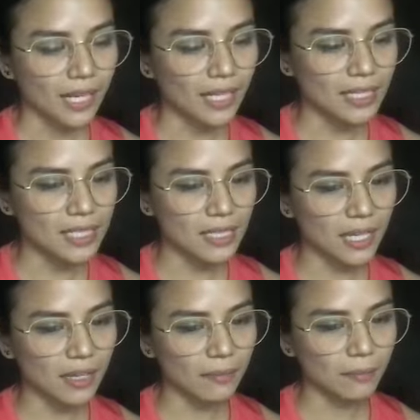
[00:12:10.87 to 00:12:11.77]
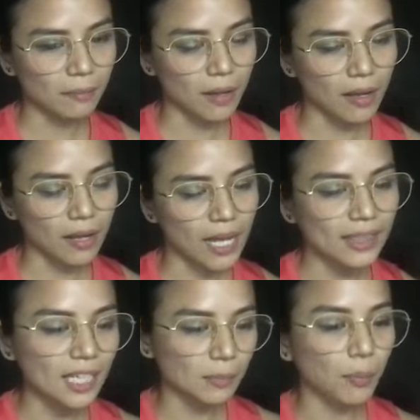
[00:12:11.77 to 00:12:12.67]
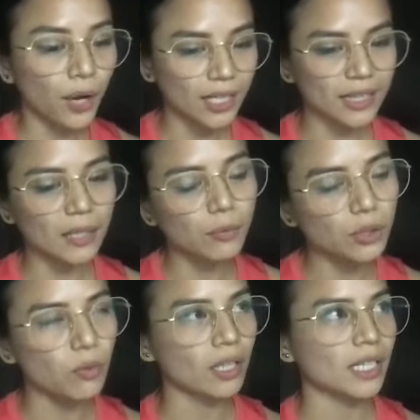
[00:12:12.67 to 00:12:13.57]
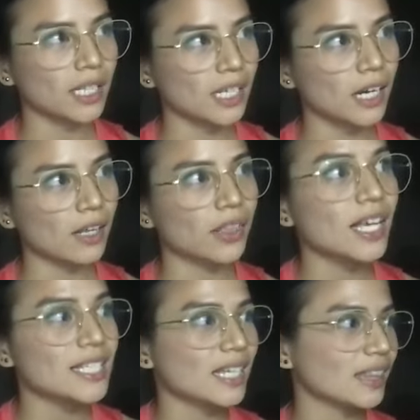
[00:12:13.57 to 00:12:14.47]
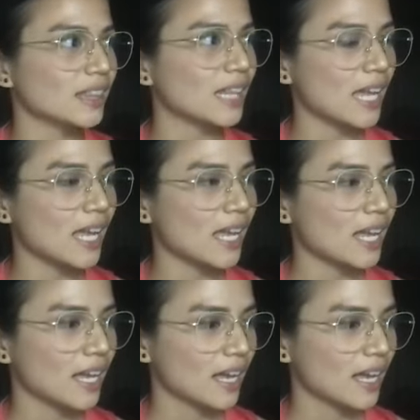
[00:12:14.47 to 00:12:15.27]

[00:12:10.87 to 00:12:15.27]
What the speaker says: it's at that point they would want to hear things that they